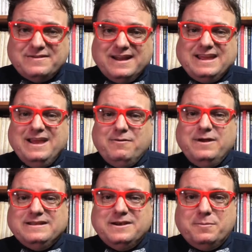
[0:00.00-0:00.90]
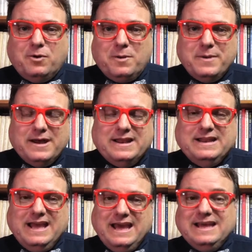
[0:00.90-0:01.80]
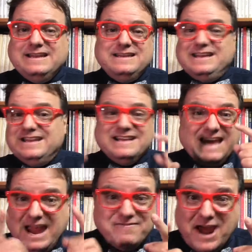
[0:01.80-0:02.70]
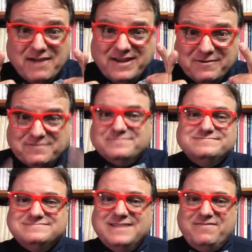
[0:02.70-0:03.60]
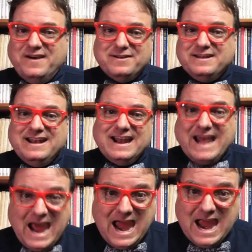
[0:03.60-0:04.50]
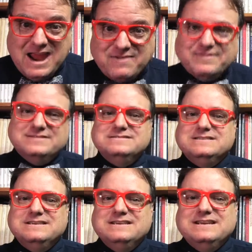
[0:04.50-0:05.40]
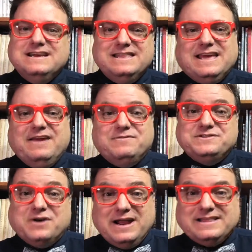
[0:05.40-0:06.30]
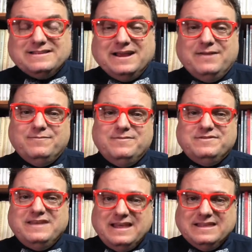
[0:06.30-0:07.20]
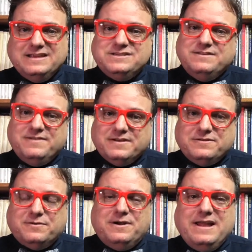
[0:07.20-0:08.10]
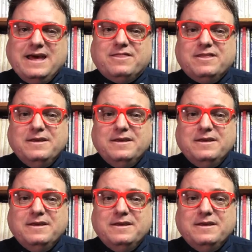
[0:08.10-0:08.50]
I can't wait to hear more about it. And cave diving, they found it in a cave. And the cave was dry at the time. Sadly, she fell to her death.